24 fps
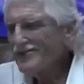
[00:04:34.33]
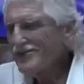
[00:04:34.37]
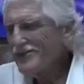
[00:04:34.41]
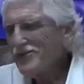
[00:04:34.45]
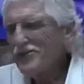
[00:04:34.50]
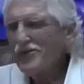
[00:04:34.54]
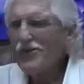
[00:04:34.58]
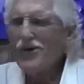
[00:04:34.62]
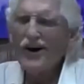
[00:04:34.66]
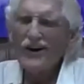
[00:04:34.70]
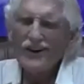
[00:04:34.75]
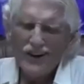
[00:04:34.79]
you
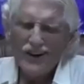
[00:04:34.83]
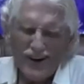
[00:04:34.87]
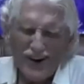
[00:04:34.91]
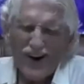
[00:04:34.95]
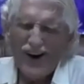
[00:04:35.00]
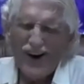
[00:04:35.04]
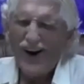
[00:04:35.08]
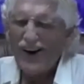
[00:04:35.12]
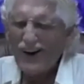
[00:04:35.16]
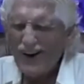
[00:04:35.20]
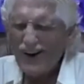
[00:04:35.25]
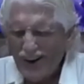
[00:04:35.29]
wanted to
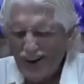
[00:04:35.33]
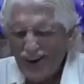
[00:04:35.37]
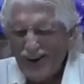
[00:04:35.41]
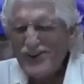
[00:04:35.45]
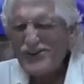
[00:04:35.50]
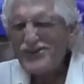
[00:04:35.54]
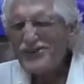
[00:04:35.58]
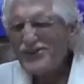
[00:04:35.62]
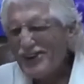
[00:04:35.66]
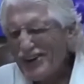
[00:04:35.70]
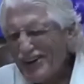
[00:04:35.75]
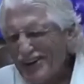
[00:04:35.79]
call it
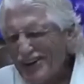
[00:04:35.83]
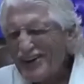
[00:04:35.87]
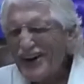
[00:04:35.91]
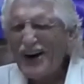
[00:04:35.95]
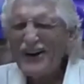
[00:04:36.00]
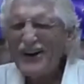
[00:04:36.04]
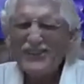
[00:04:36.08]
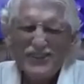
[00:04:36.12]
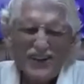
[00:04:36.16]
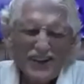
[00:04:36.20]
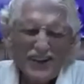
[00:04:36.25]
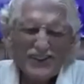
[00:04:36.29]
loosely, a
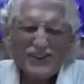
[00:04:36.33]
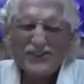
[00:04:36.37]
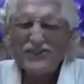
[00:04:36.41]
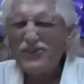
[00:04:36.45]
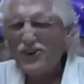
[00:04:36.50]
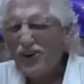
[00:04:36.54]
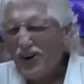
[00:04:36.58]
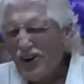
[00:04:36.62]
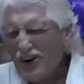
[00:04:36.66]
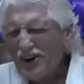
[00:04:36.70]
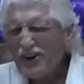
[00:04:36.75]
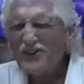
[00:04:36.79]
digestive
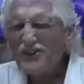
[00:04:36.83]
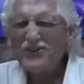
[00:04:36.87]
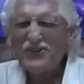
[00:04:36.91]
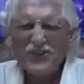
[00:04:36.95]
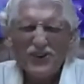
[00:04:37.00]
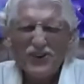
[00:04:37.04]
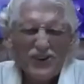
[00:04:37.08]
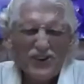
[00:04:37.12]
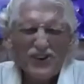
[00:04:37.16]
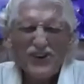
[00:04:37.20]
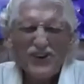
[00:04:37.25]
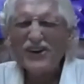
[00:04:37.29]
organ
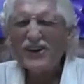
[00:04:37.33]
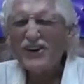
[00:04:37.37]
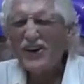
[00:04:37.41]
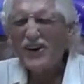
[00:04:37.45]
for the